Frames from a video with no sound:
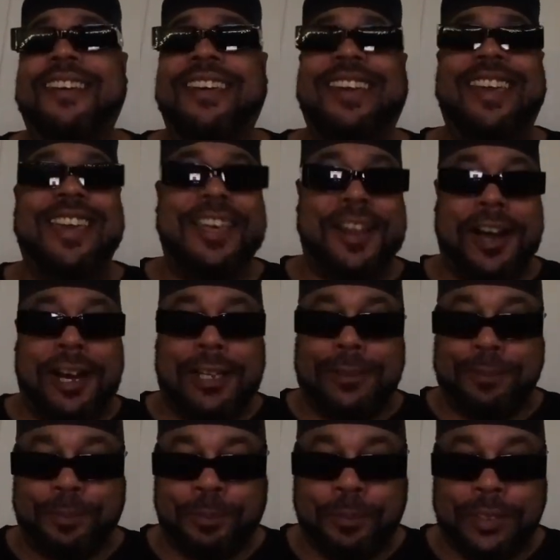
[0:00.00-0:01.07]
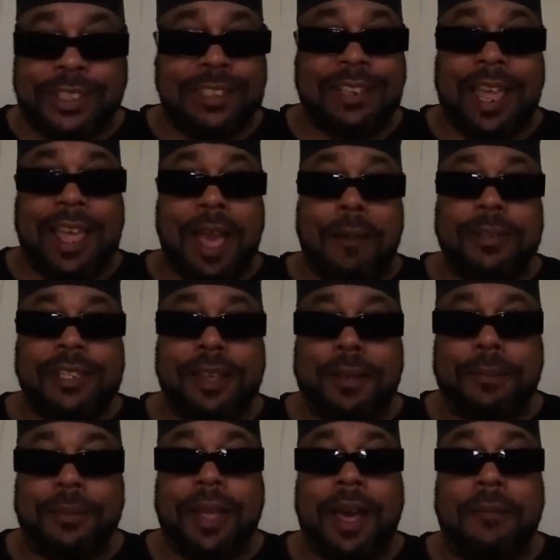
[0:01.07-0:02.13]
And just like I was
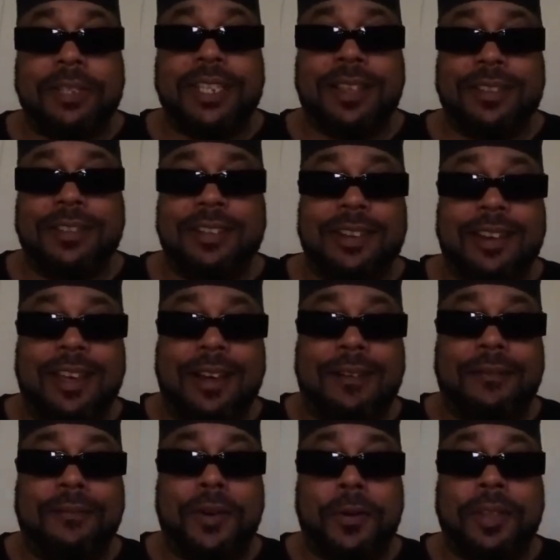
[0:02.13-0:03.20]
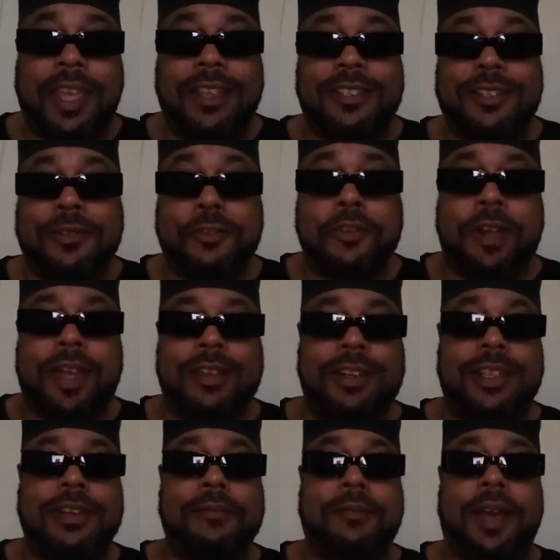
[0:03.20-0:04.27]
hustling vocational dry
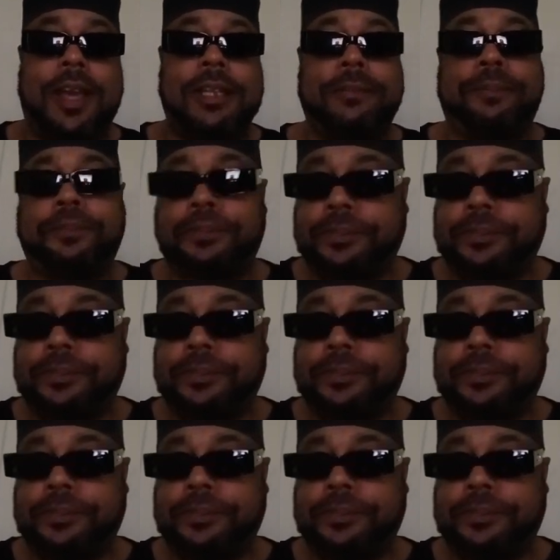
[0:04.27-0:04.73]
cleaner, right?